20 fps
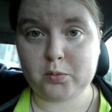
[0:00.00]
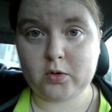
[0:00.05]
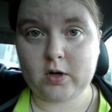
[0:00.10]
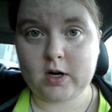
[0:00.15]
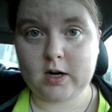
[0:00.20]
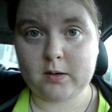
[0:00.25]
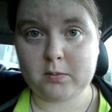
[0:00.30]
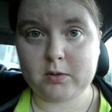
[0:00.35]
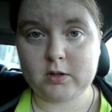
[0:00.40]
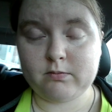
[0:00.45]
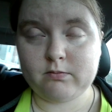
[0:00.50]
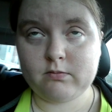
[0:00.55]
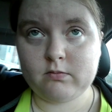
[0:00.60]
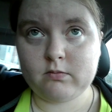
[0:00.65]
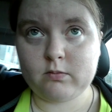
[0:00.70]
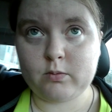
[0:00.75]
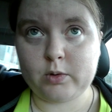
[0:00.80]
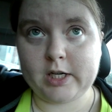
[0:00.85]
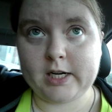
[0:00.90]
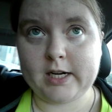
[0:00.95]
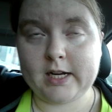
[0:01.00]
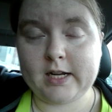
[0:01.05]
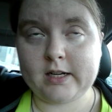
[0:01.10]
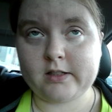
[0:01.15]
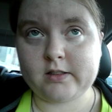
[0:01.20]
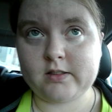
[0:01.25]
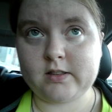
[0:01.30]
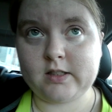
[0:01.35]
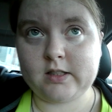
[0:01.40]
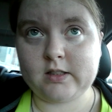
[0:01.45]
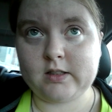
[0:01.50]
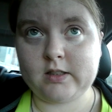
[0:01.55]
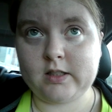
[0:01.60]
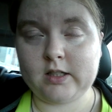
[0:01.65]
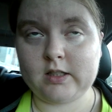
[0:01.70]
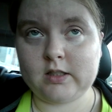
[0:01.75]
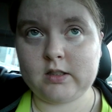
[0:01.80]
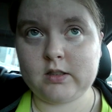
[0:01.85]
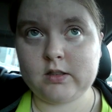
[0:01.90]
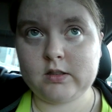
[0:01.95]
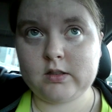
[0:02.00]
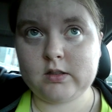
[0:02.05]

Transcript: problem when I accidentally